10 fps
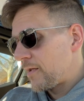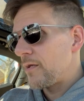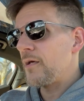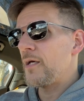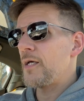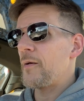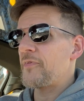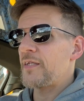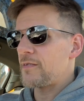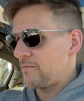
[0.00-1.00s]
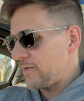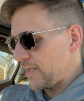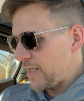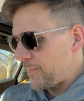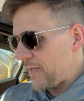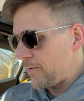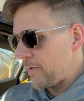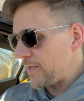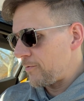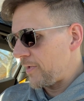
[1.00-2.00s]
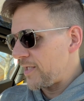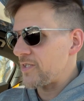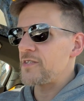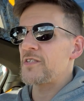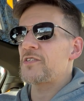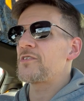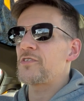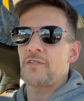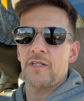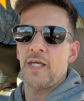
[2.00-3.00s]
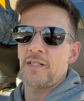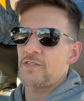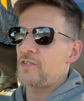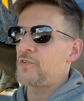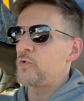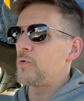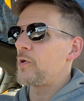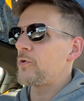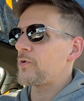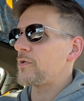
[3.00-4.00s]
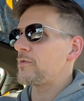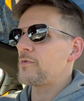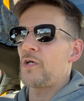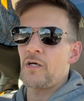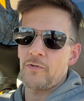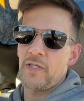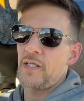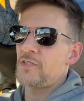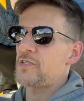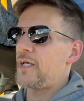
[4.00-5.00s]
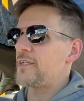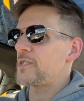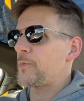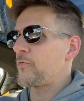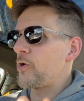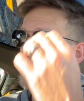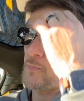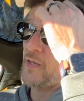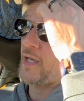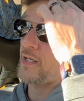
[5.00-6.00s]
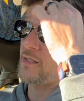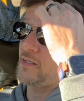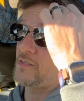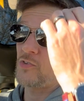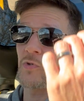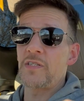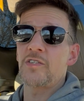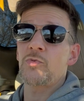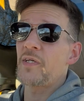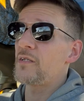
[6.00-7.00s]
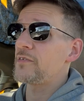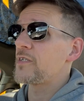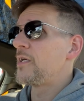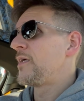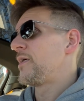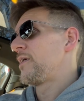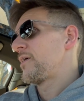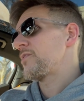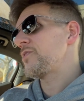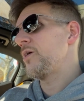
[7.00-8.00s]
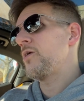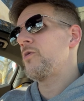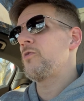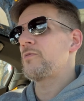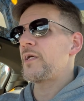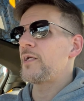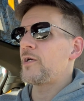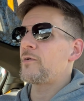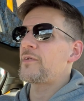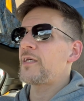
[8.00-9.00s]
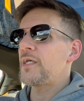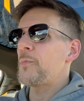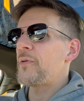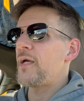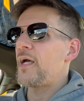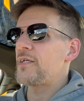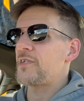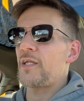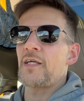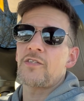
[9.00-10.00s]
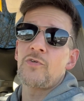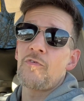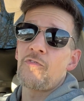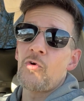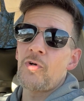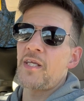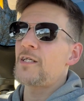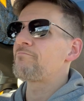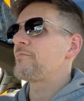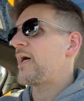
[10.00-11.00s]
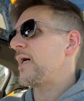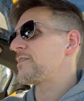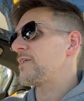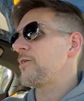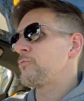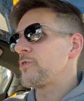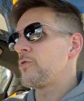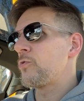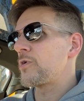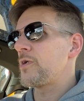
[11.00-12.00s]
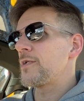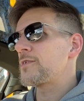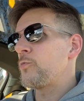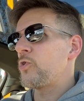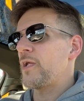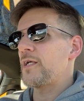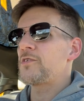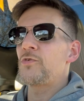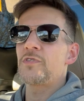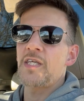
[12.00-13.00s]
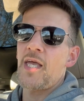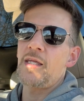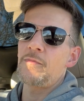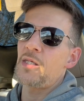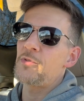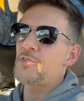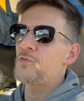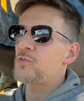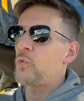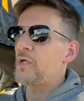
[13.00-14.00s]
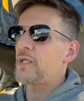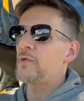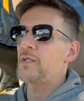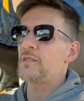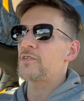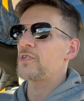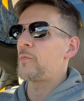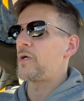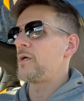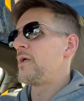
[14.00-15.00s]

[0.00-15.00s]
I think the EPA rated range on this, it's a dual motor, long range. It has the performance pack and the 20-inch wheels. So, I think EPA has it at like 240. I'd say real world, it's more like 210, maybe 220 in the summer.